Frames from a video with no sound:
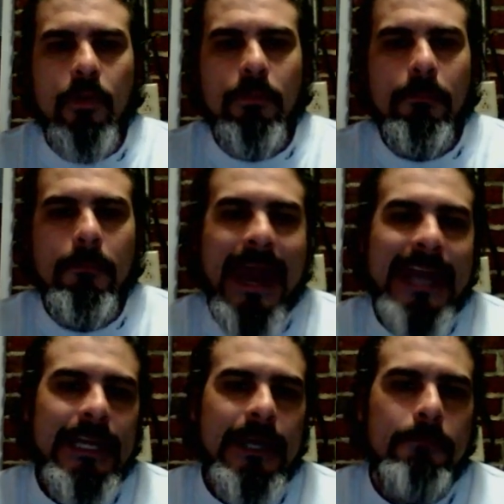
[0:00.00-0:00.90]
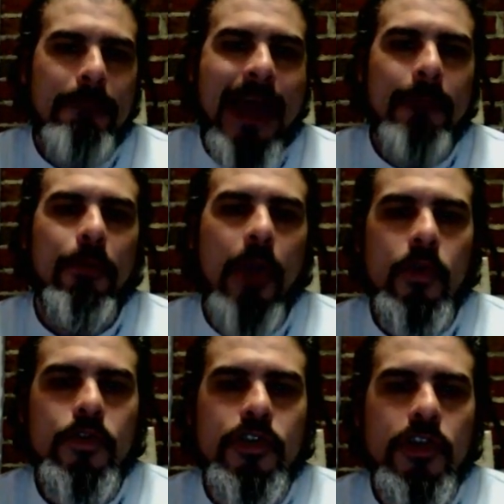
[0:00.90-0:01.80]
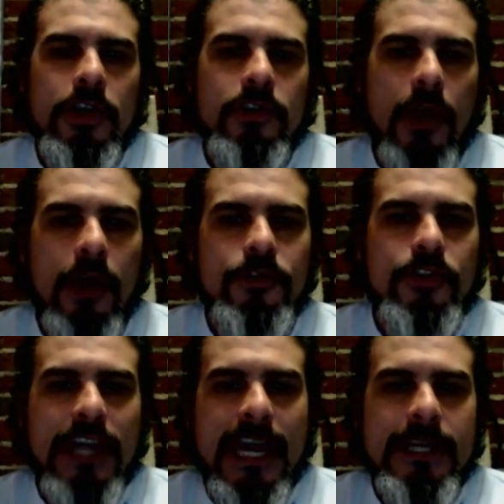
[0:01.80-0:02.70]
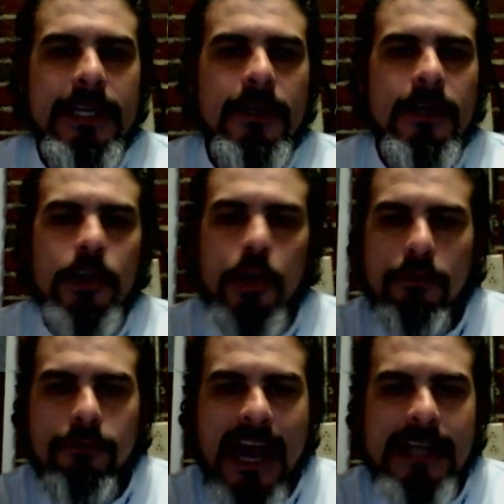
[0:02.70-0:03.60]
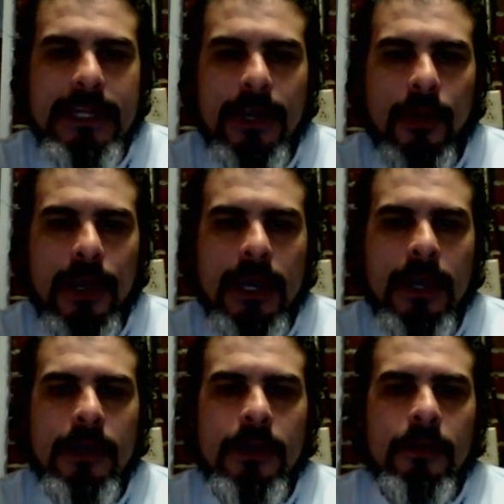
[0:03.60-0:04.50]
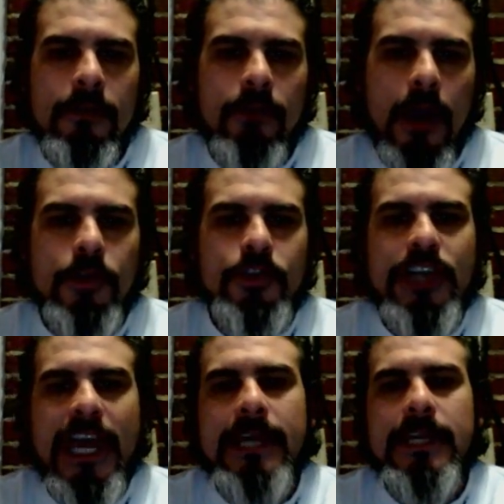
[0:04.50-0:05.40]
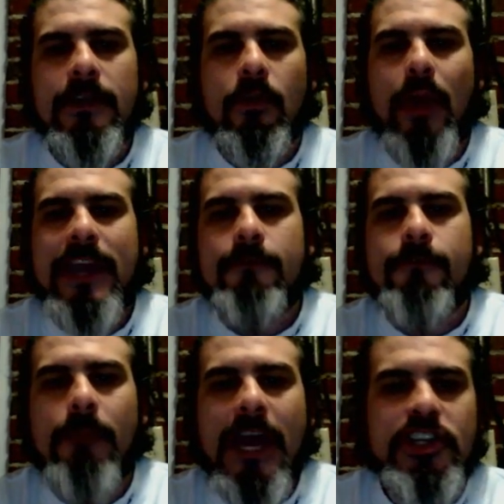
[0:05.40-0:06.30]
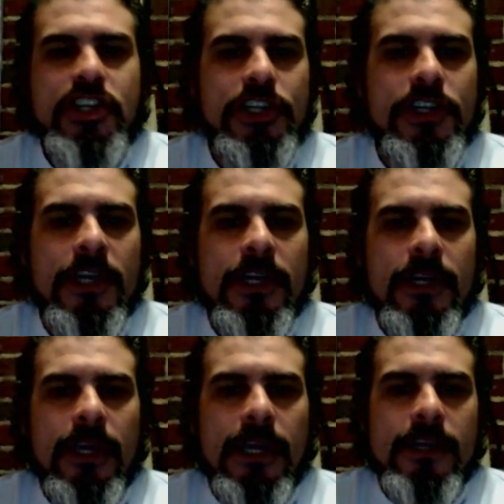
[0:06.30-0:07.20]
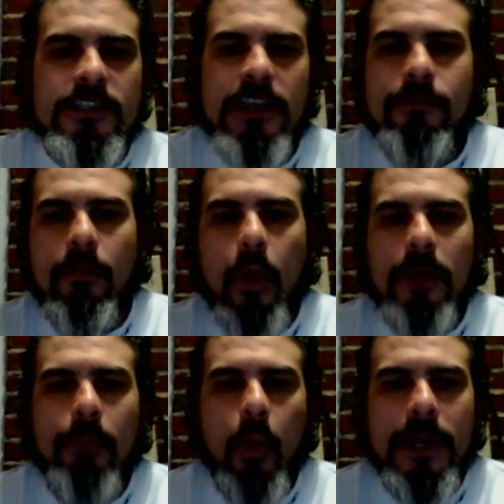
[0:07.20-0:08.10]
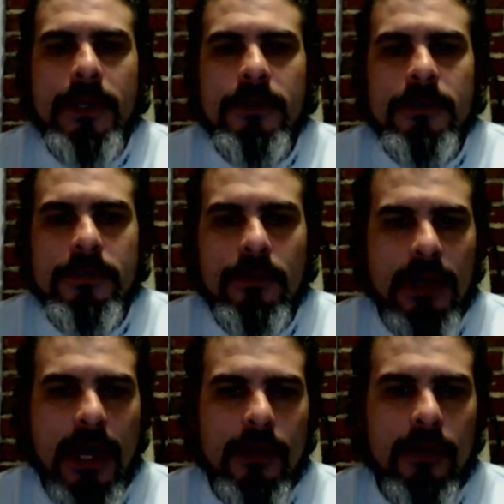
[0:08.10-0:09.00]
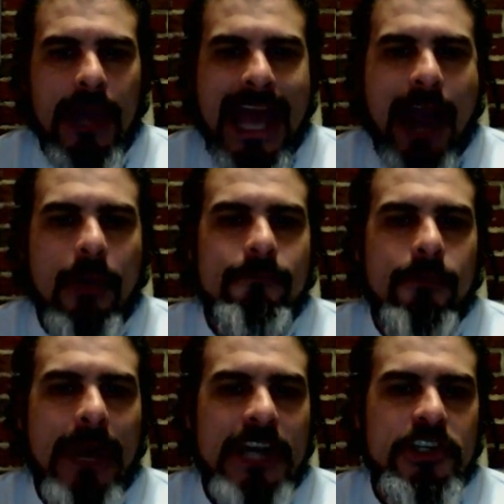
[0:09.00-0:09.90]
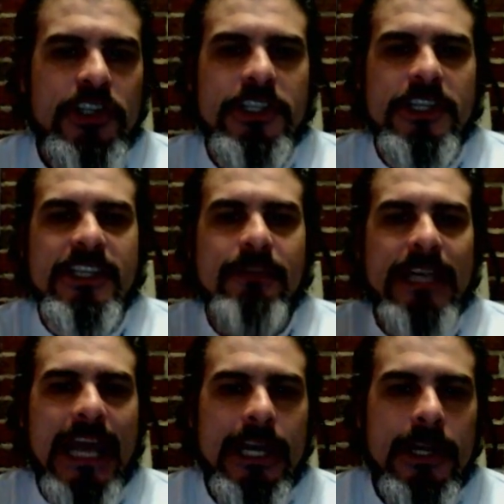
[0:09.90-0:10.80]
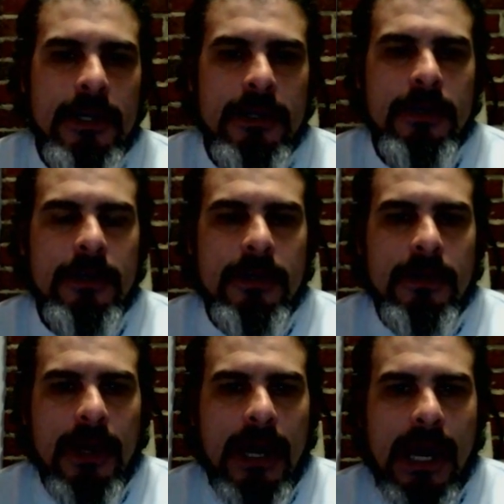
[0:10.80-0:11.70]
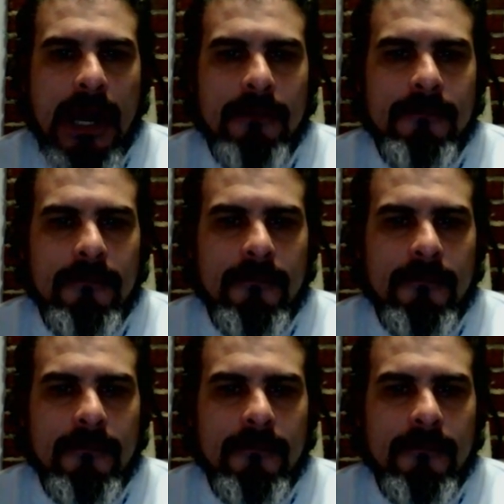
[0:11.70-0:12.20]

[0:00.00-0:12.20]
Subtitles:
mainly my approach to understanding unified theory, understanding the way information is sent from one point to another, how information is disseminated, all